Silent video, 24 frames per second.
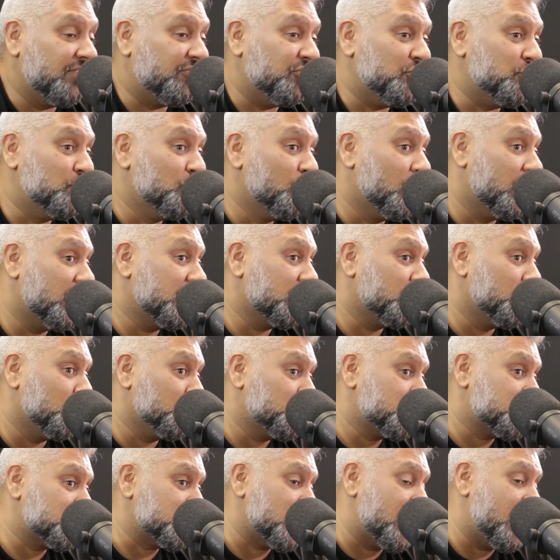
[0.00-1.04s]
If you want to
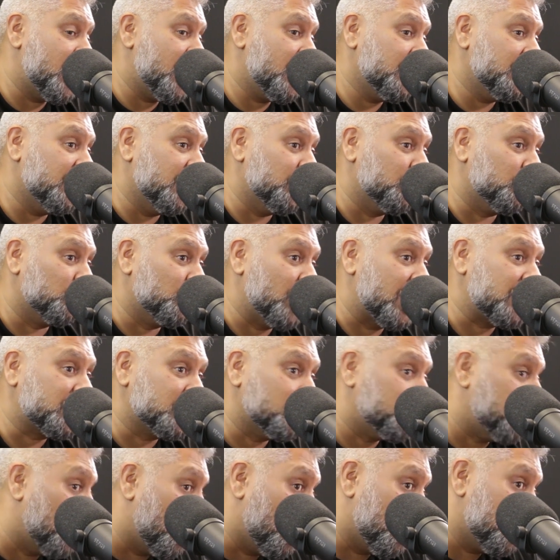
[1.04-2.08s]
go shine and wreck
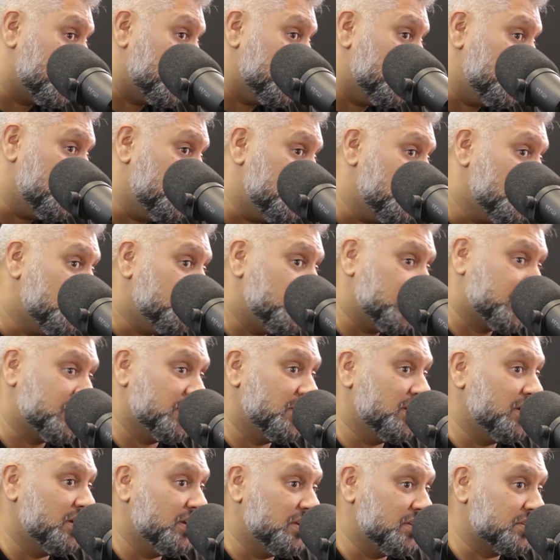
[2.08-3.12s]
the party
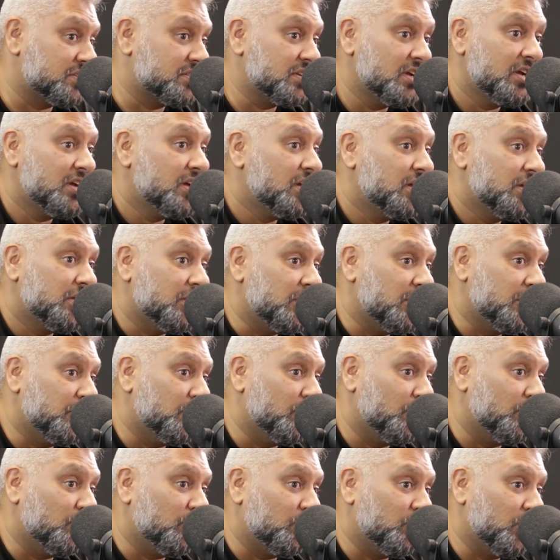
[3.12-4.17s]
because, you
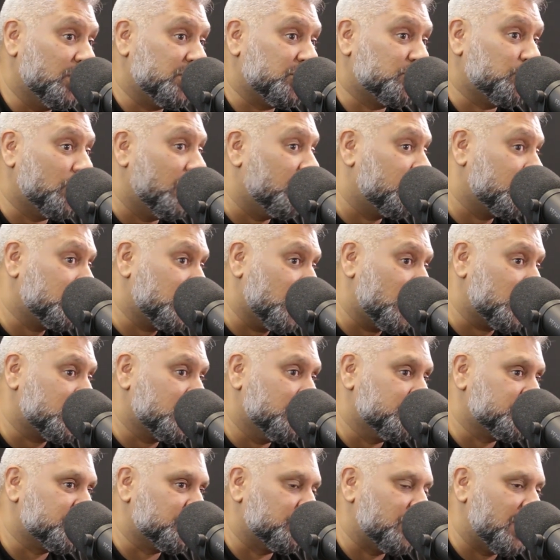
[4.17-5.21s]
know, when yeah. 12 o'clock
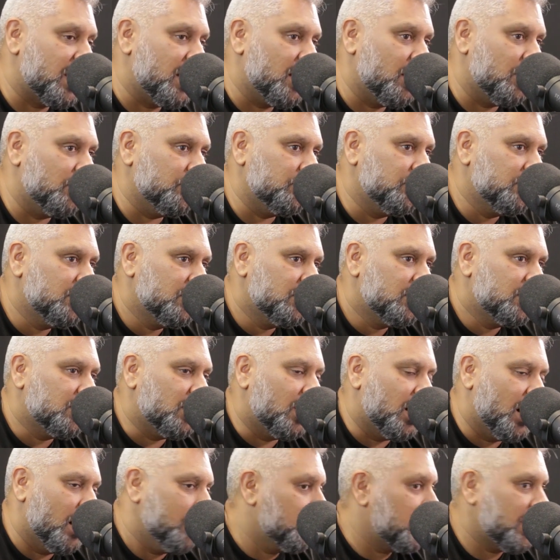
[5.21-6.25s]
comes around,
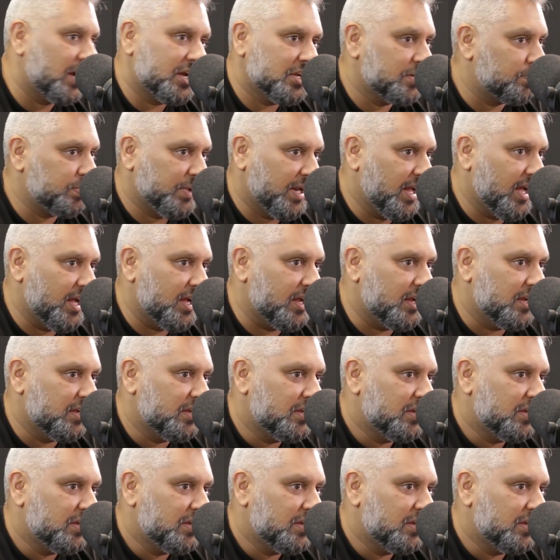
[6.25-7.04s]
I'm not going to play.